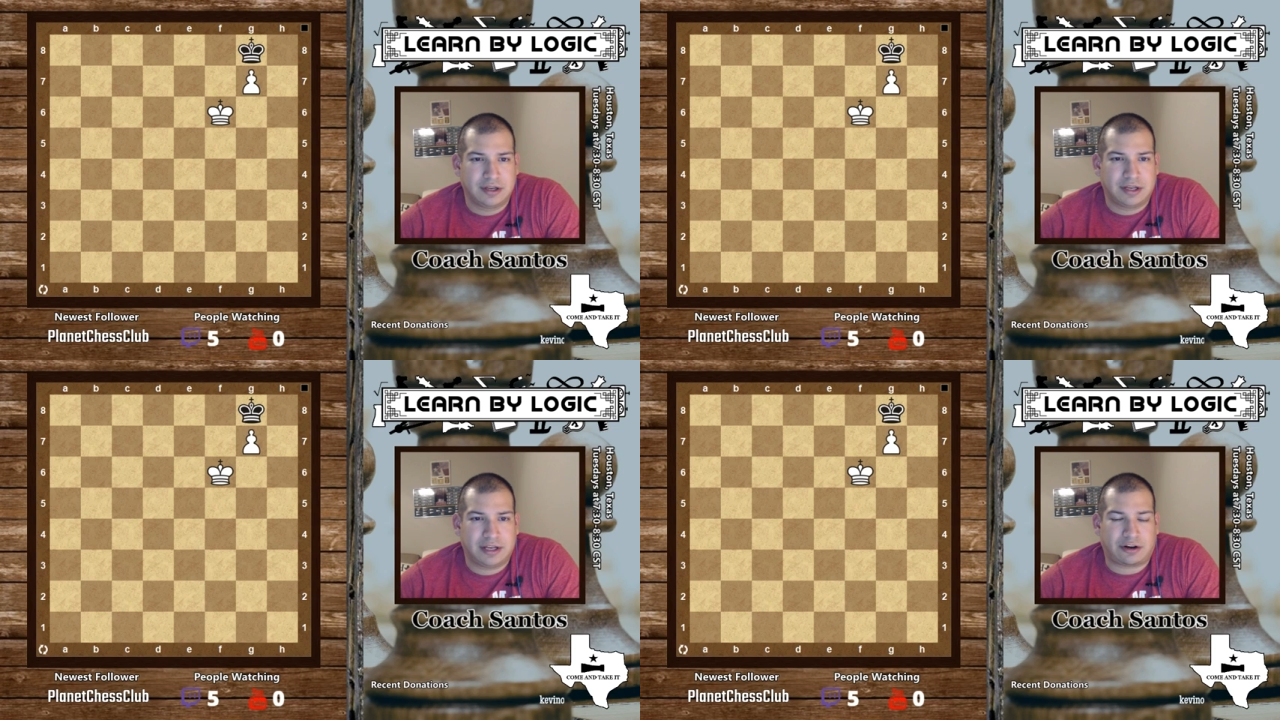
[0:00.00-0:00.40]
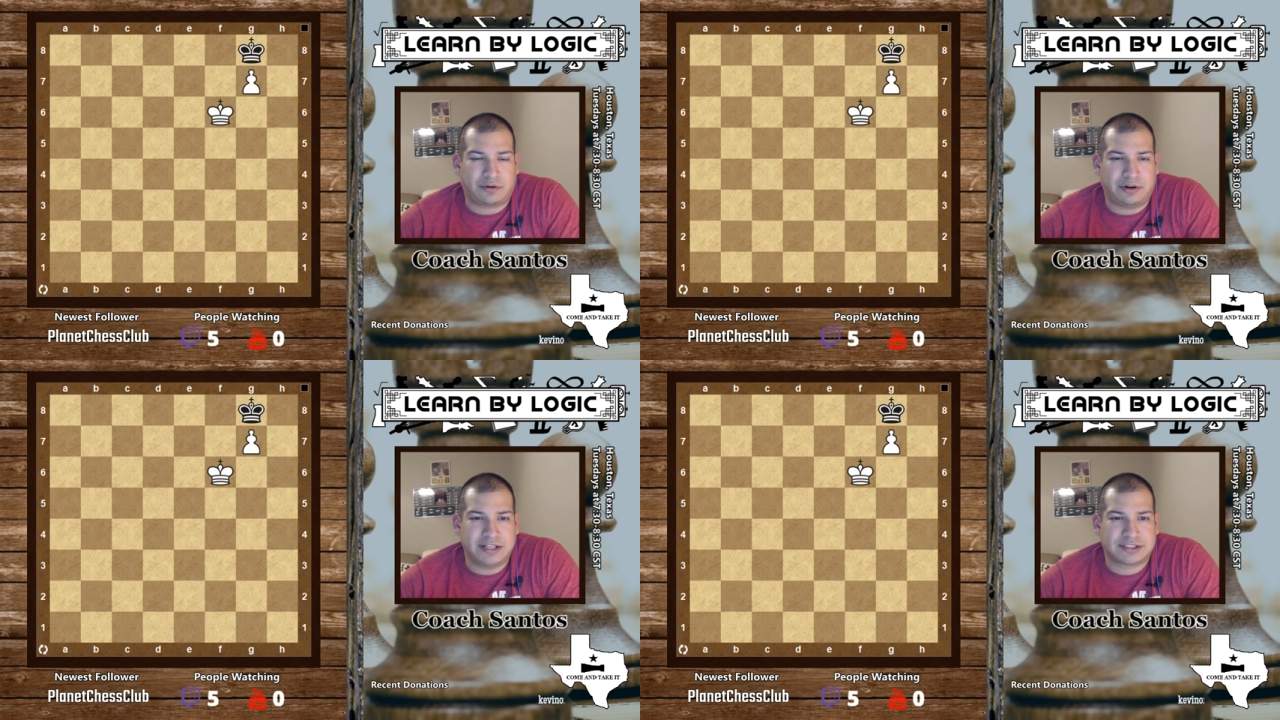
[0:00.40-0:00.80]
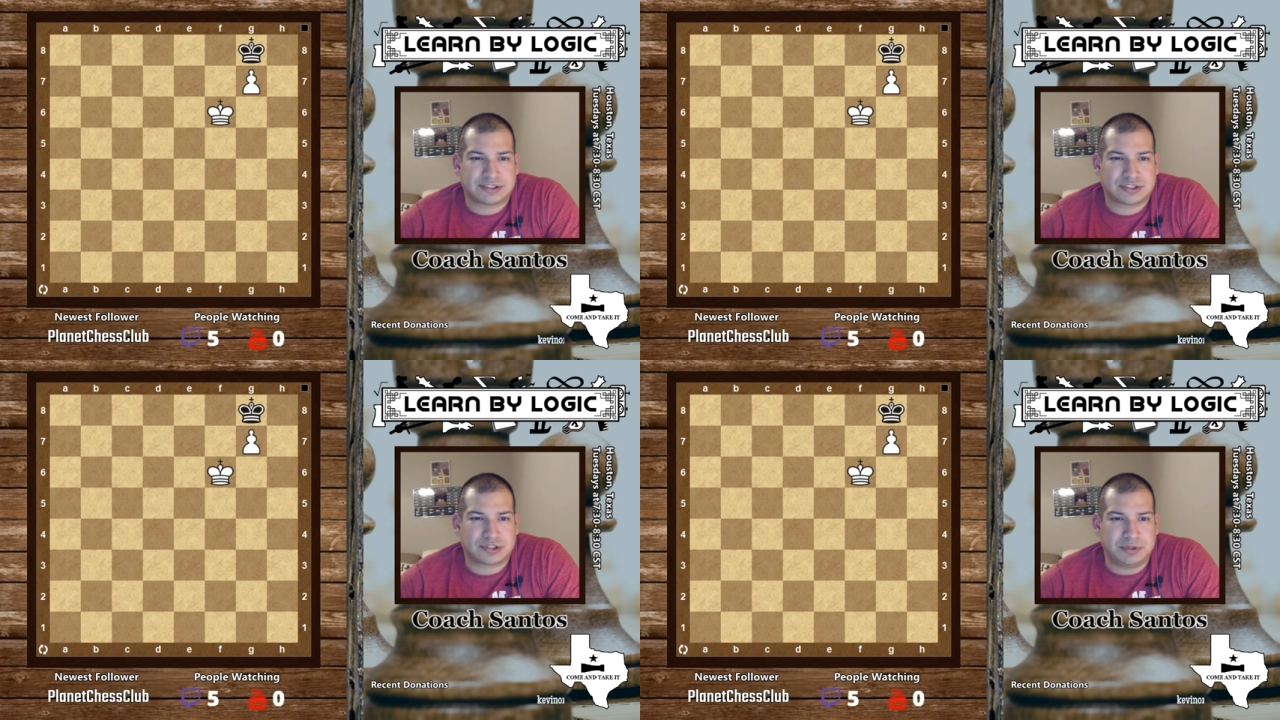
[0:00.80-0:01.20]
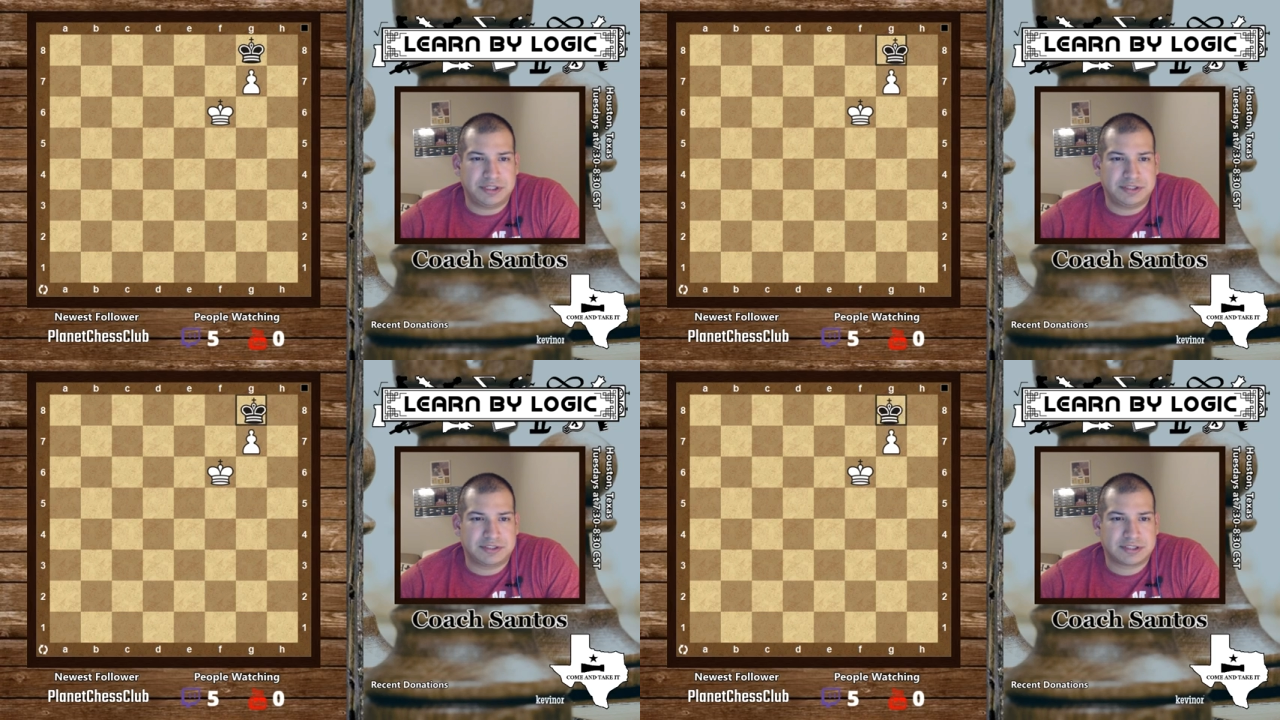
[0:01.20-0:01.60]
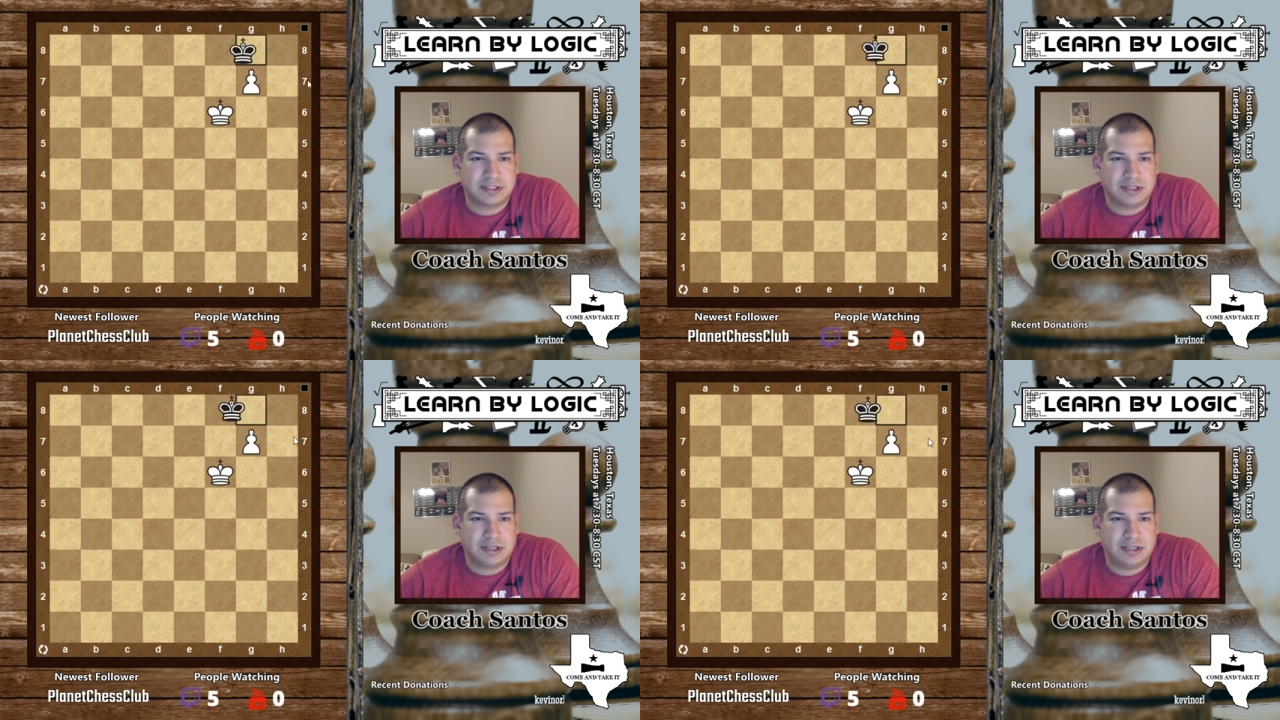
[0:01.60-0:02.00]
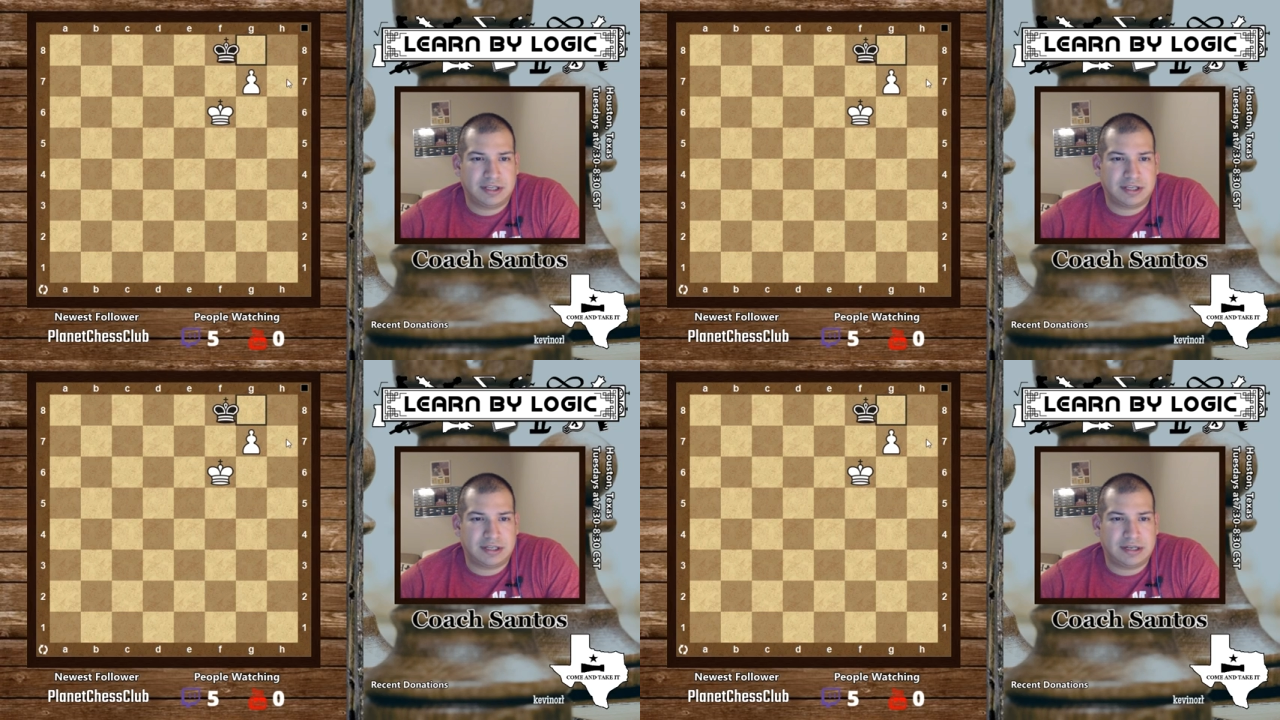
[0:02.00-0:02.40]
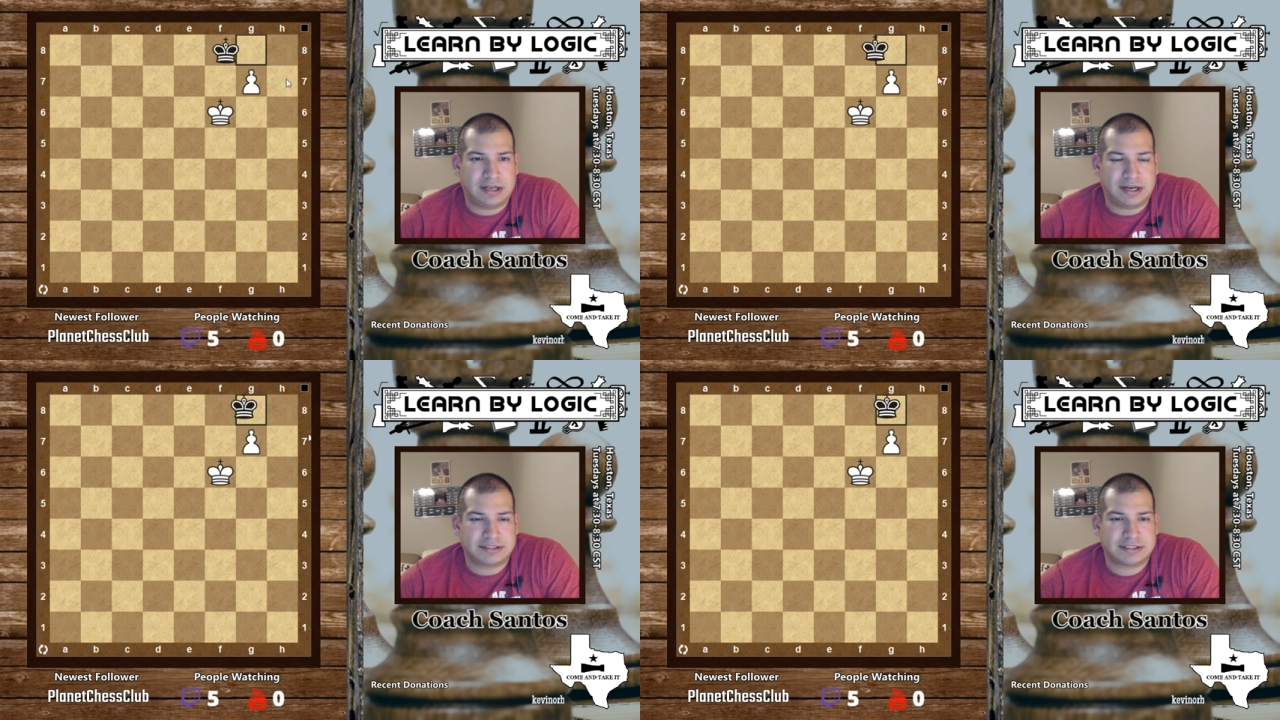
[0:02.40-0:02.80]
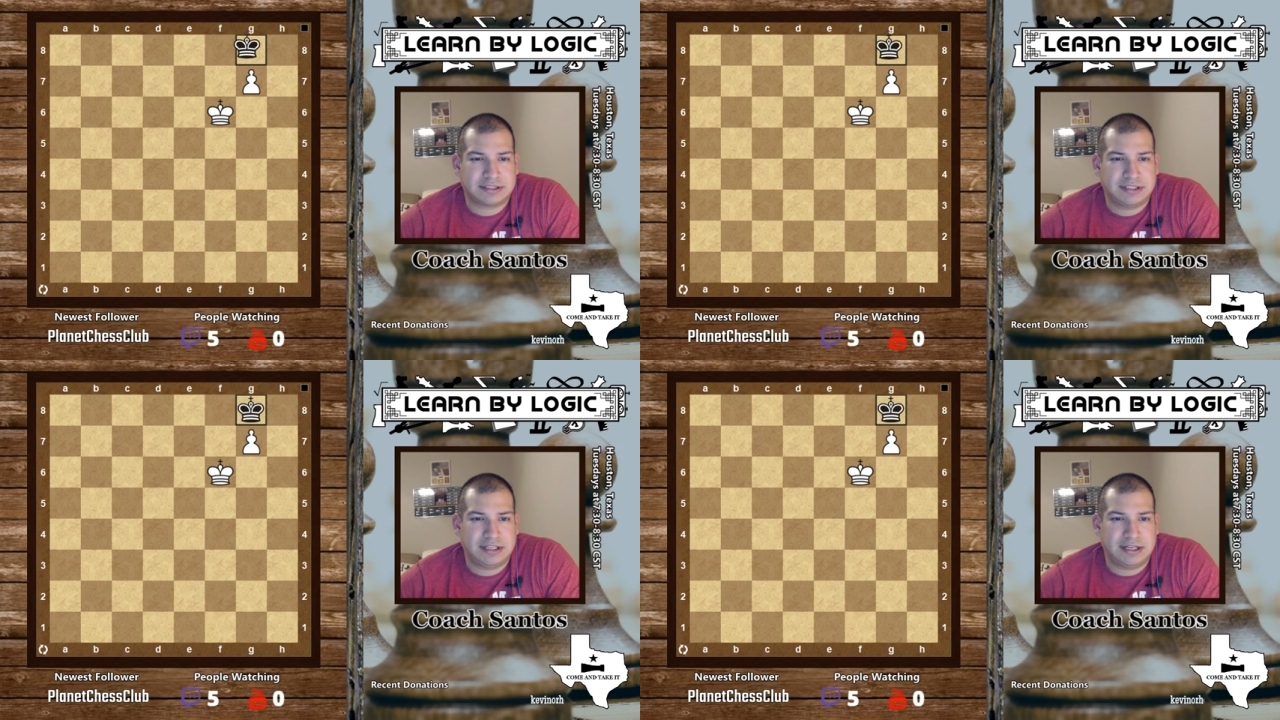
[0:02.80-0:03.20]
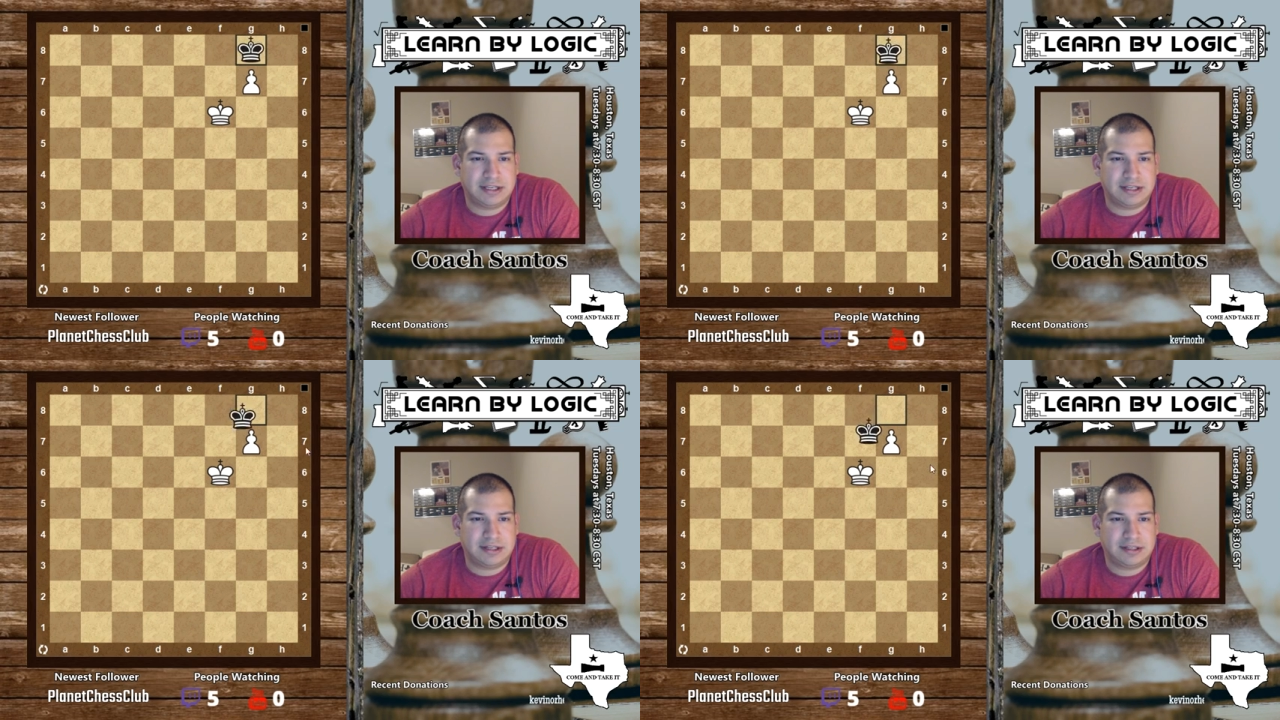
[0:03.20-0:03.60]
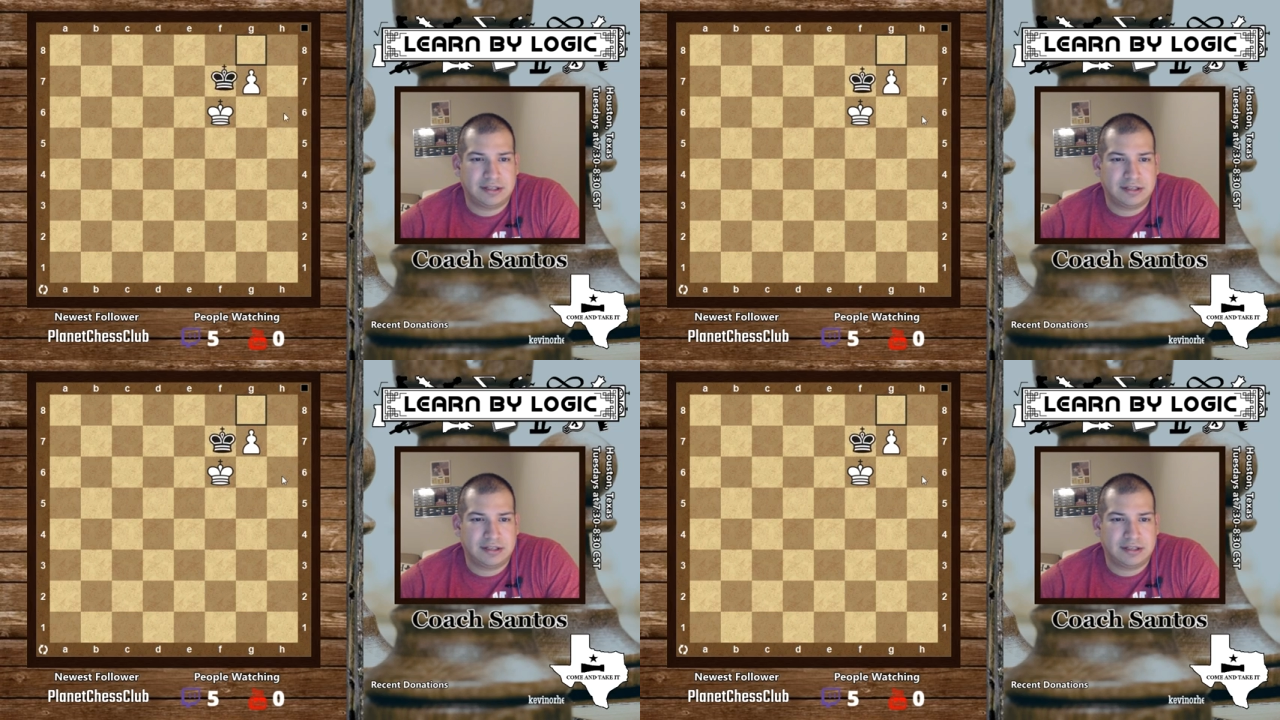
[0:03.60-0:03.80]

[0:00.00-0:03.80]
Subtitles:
It creates a squeeze. He cannot get in